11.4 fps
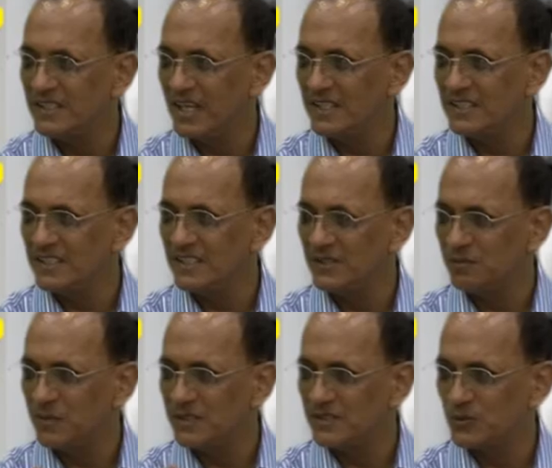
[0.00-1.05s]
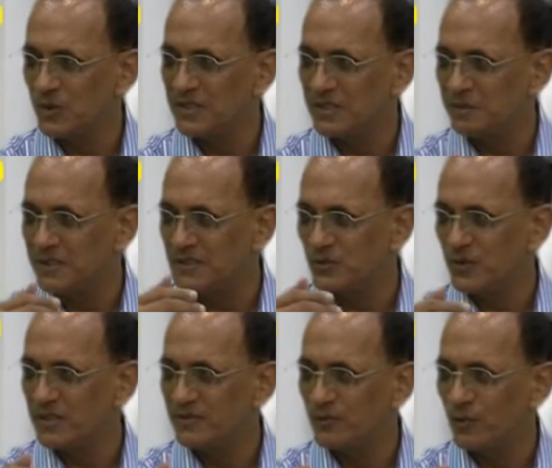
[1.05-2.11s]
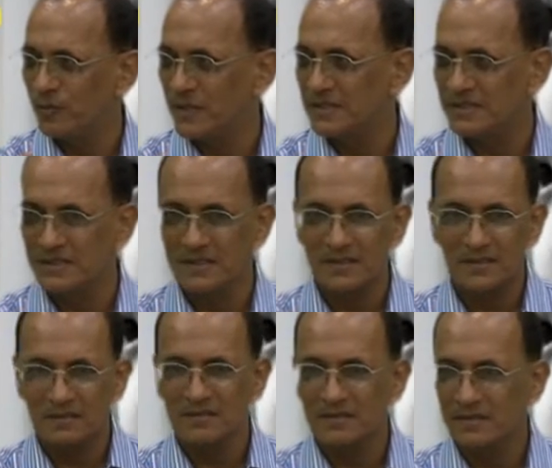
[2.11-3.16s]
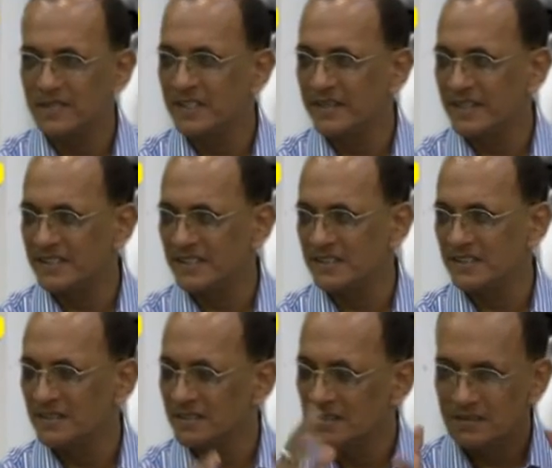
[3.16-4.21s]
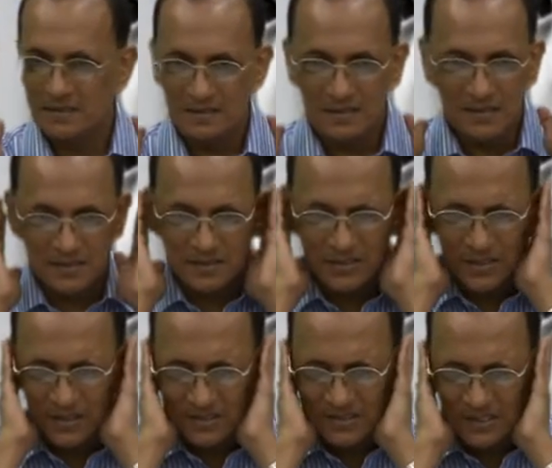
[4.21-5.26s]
18 months, 20 months, 24 months, regresses, just shuts